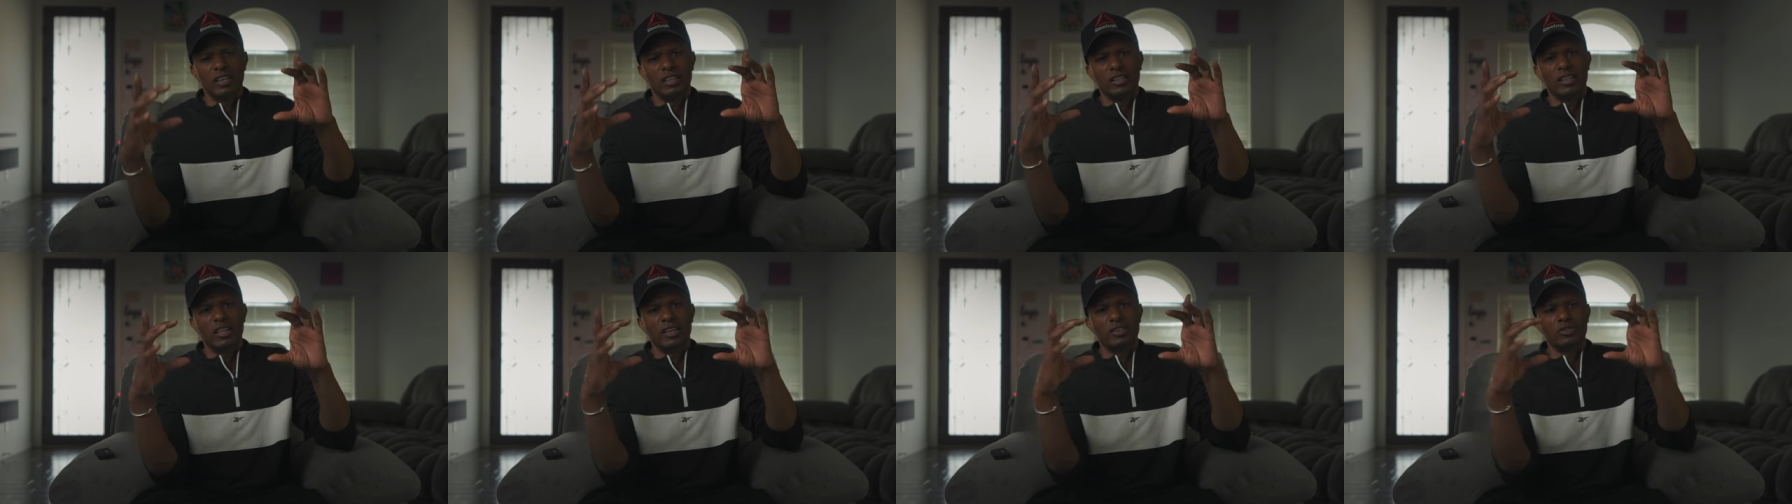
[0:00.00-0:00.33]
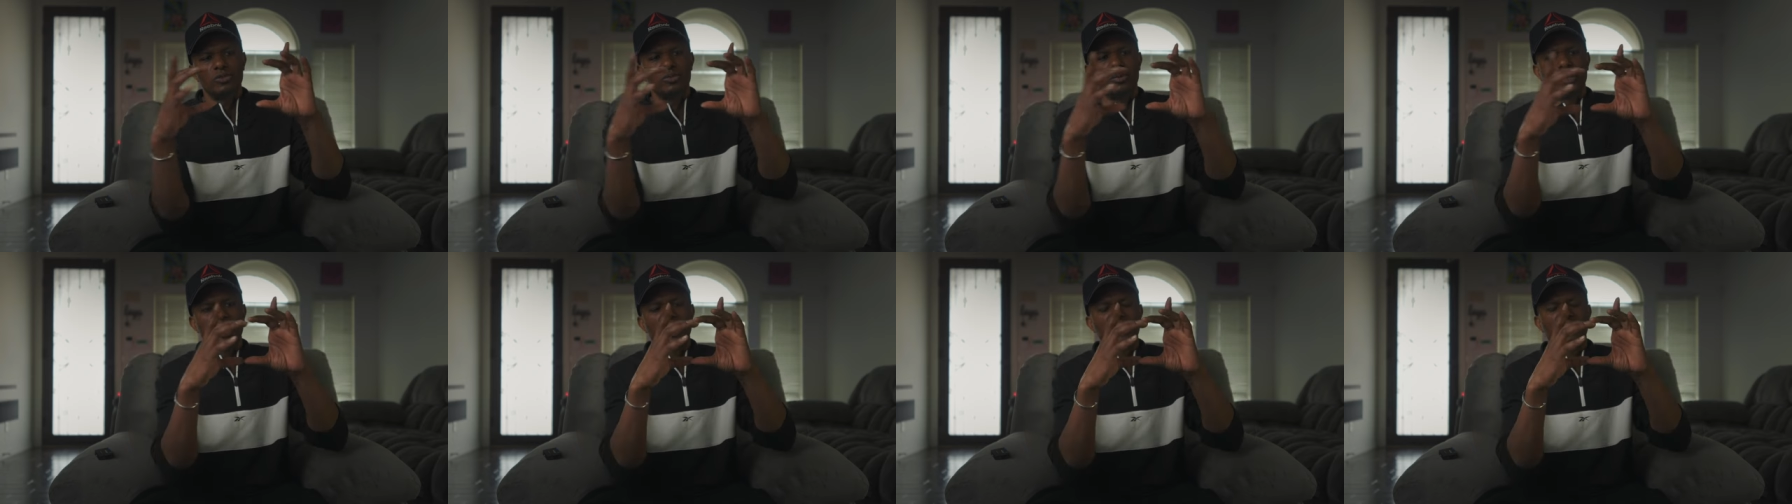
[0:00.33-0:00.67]
that
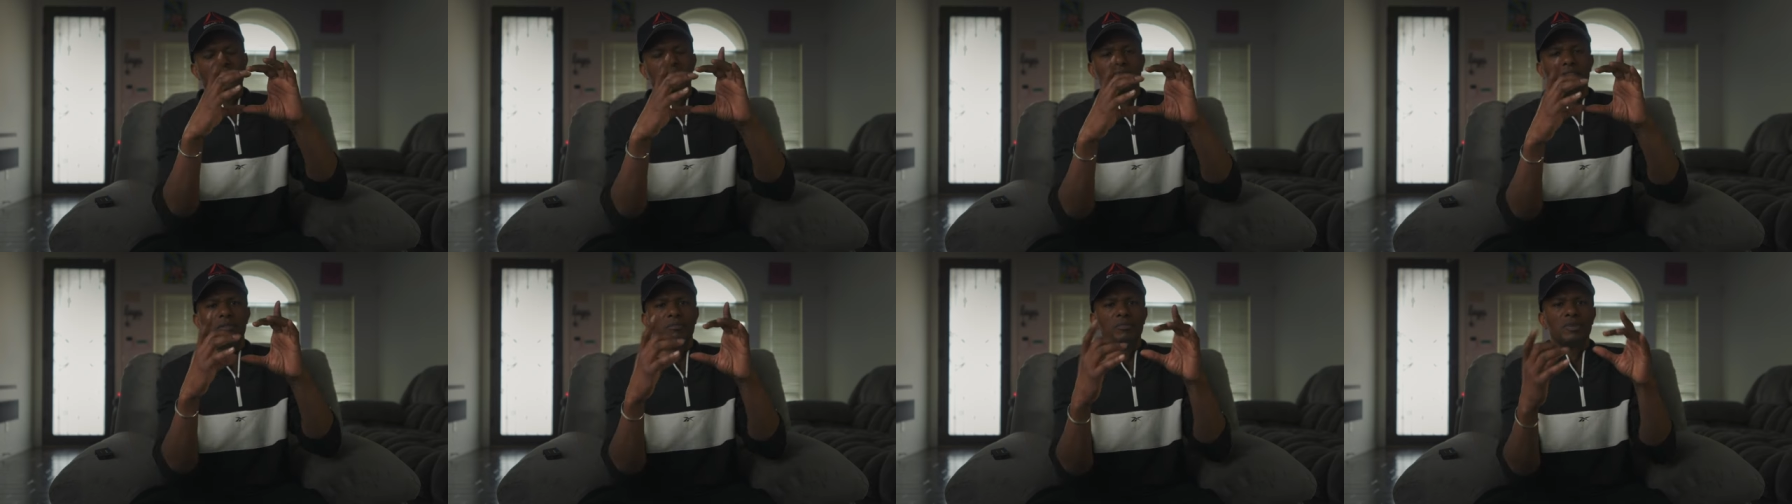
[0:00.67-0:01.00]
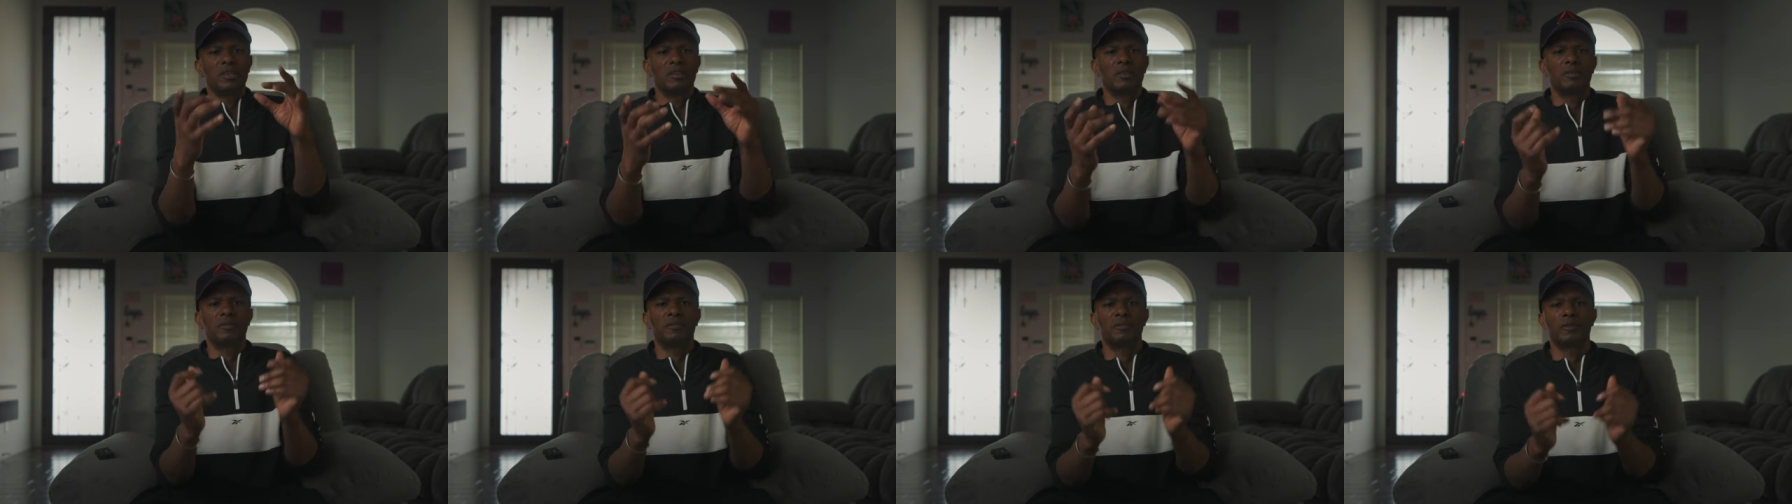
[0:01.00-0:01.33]
unites in the
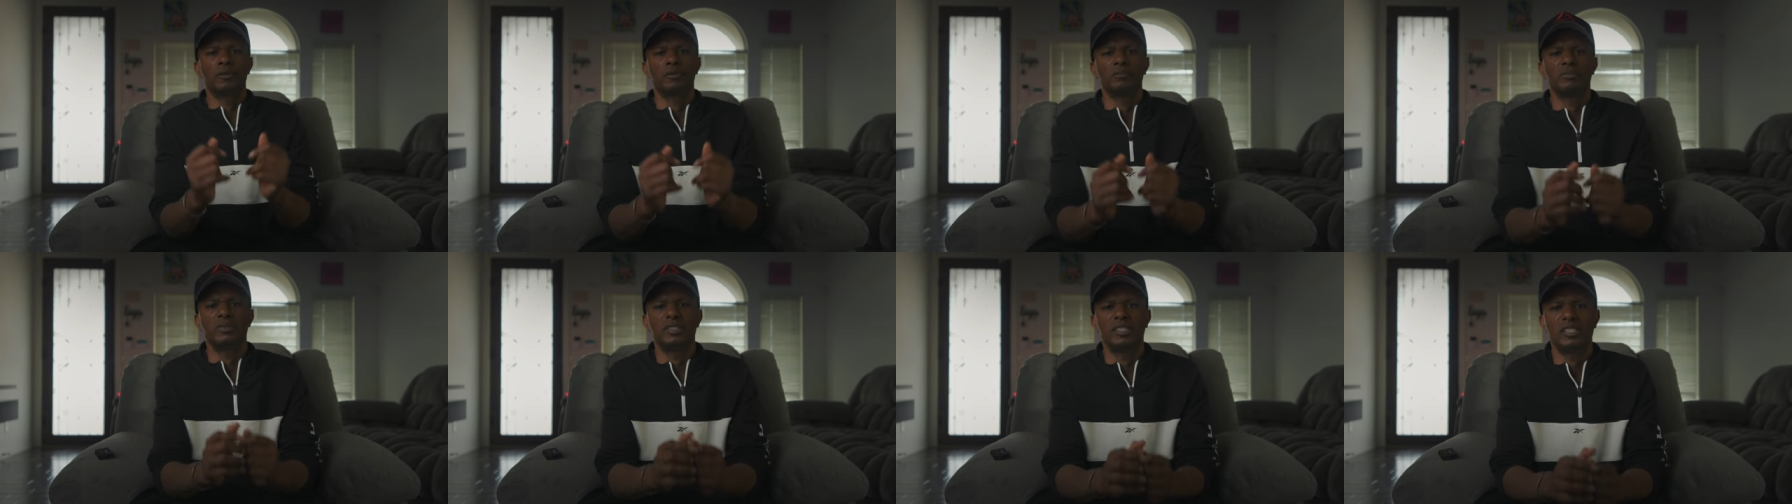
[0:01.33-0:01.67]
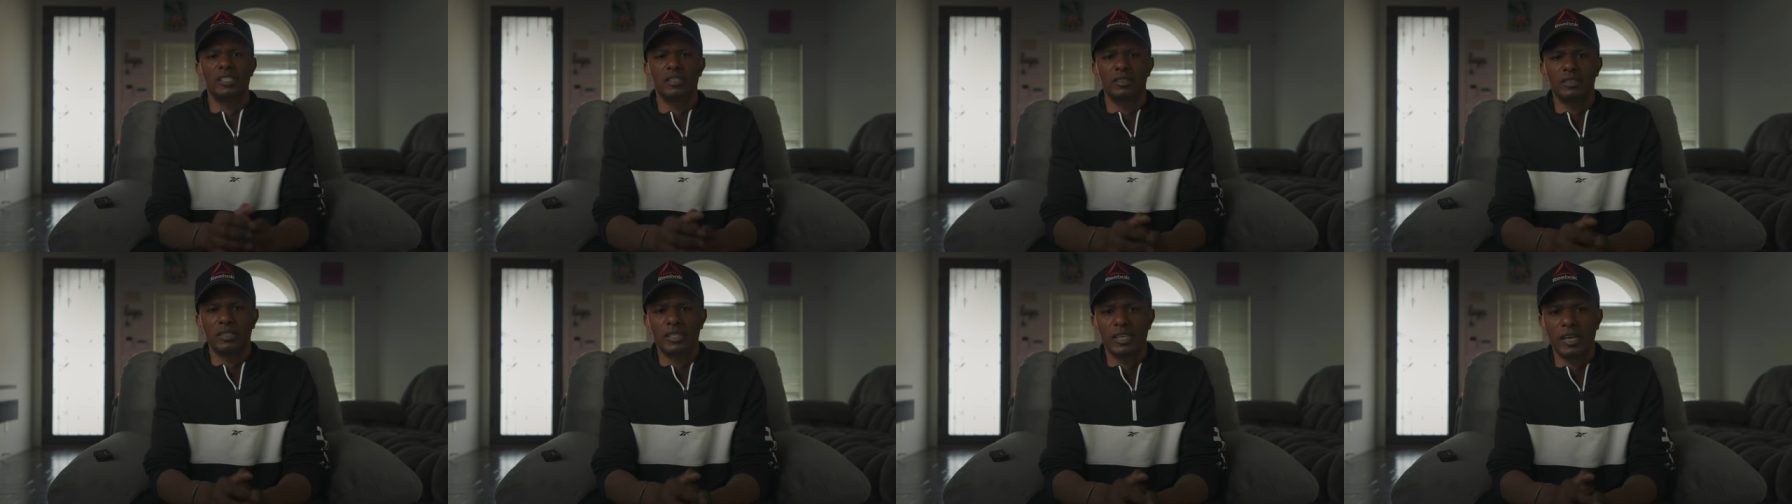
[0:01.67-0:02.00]
middle from
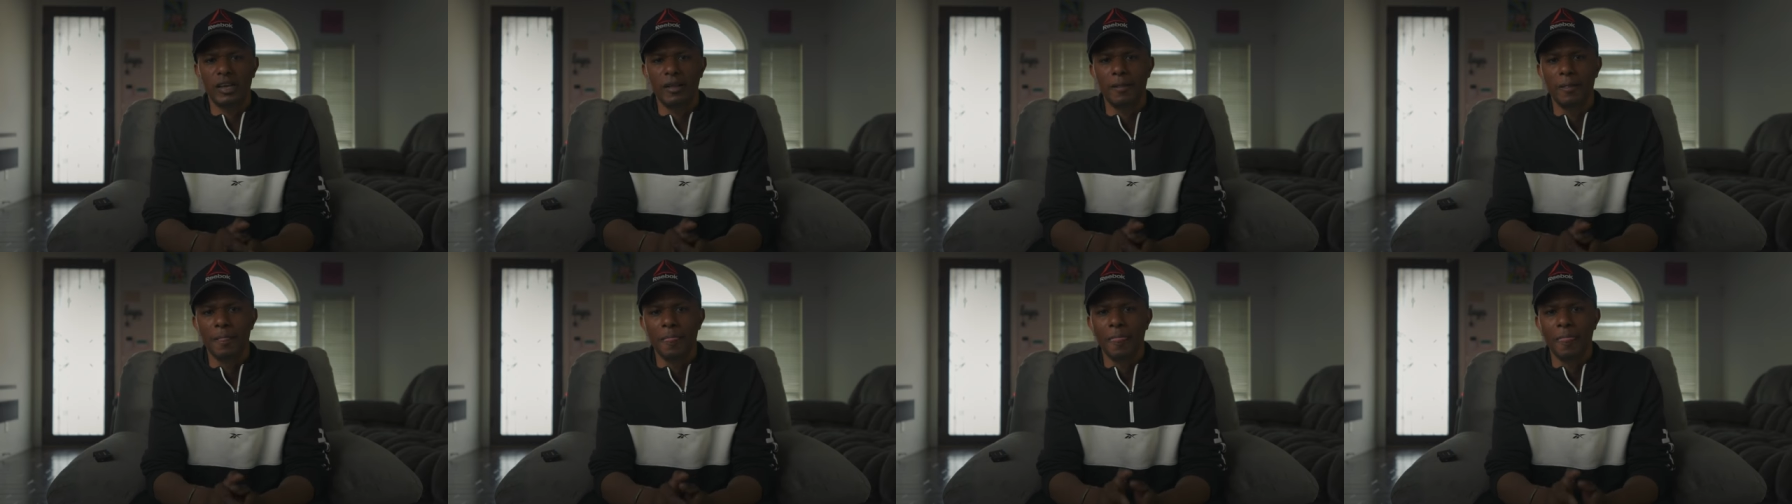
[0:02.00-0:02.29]
Tilta